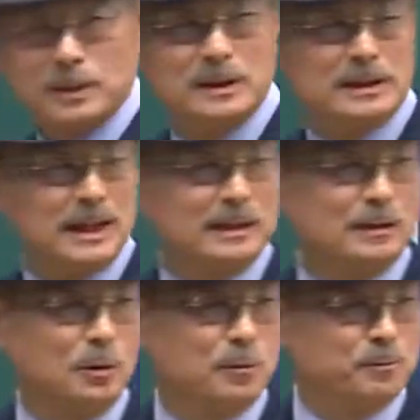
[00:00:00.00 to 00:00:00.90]
and nail for
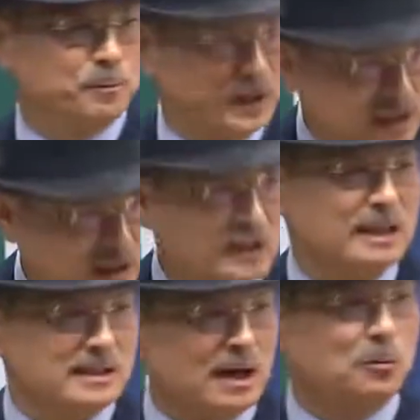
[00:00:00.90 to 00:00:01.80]
$3,000 to
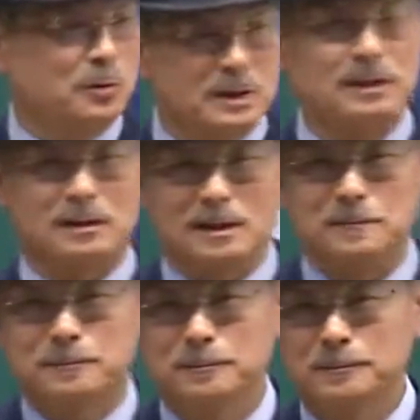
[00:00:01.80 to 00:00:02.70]
$7,000
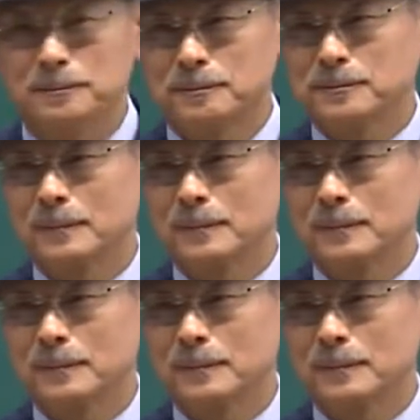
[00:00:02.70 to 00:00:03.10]
positions.